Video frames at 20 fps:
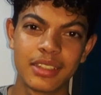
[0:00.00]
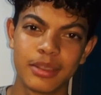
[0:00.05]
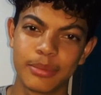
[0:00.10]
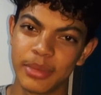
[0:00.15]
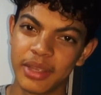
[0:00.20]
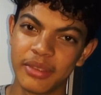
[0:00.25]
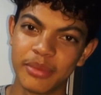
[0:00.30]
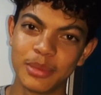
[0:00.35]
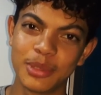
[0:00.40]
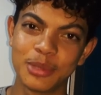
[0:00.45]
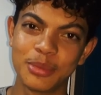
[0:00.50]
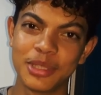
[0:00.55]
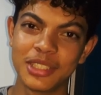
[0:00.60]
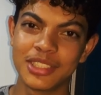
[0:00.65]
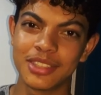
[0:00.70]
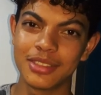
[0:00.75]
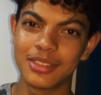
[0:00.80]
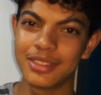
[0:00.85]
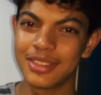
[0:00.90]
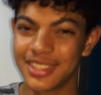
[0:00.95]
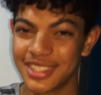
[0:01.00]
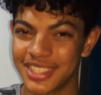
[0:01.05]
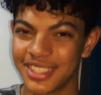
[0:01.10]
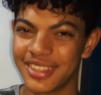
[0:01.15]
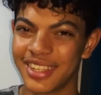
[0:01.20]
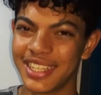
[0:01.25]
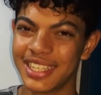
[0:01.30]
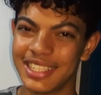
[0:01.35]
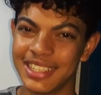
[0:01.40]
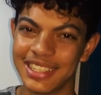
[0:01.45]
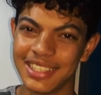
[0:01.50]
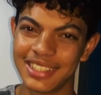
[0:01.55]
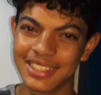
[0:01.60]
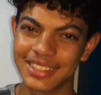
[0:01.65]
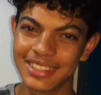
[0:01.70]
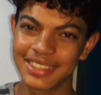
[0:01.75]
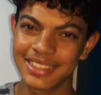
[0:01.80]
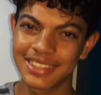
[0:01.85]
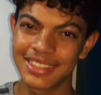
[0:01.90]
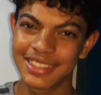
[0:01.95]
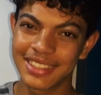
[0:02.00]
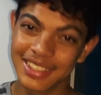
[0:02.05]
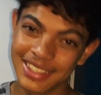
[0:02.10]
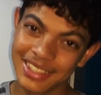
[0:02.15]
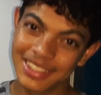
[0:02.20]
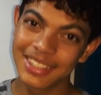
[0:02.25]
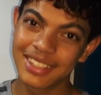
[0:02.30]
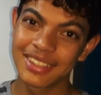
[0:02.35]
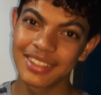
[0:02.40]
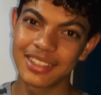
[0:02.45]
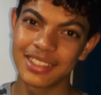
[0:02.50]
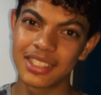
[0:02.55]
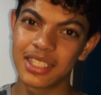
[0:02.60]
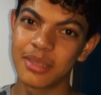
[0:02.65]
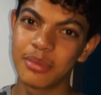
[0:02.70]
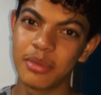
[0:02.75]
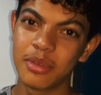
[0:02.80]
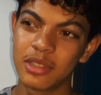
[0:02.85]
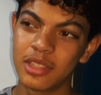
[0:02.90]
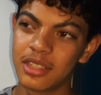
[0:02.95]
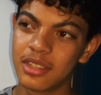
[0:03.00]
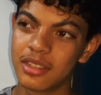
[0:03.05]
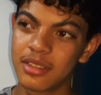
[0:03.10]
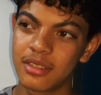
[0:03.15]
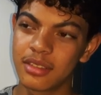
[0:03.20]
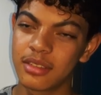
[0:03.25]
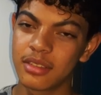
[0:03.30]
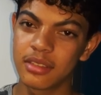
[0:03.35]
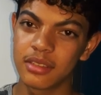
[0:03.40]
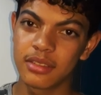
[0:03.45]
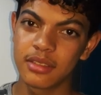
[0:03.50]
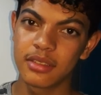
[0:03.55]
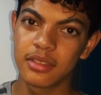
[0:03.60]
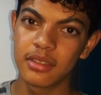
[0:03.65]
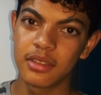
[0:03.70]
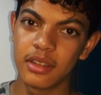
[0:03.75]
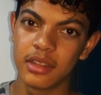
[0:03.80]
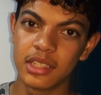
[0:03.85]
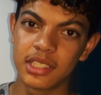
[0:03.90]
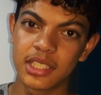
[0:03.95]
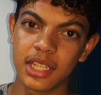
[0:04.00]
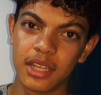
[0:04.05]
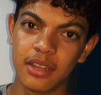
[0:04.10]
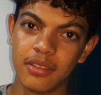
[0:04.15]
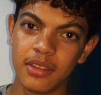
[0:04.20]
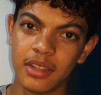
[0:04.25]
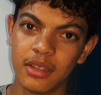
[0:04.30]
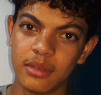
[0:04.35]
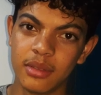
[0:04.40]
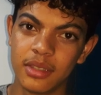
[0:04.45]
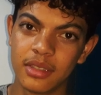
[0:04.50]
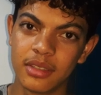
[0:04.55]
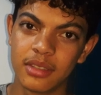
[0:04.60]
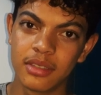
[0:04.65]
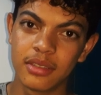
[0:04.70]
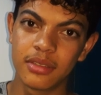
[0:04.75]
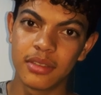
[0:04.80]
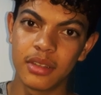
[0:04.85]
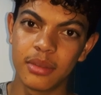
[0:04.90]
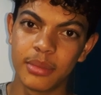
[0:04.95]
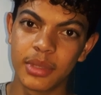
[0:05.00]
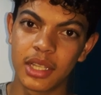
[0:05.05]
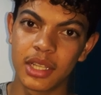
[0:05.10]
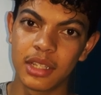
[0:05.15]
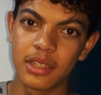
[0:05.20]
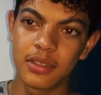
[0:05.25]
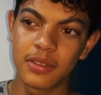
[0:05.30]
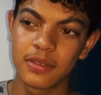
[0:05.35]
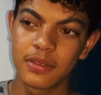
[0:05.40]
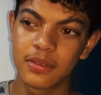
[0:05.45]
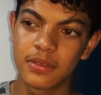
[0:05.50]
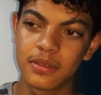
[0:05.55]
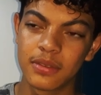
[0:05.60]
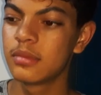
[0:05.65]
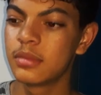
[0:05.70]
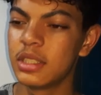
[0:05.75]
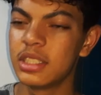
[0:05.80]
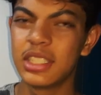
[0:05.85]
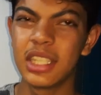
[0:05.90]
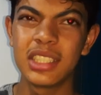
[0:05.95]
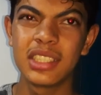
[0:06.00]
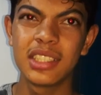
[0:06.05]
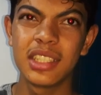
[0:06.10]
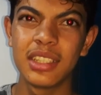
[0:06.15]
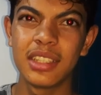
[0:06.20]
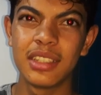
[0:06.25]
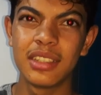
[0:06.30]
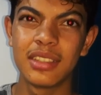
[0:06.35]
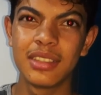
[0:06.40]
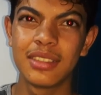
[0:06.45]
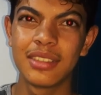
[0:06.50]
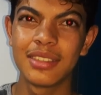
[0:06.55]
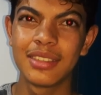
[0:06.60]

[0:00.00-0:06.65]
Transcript: Pavement Special, see what I did there? Because I bought it on the side of the road. From the guy. Is that sad?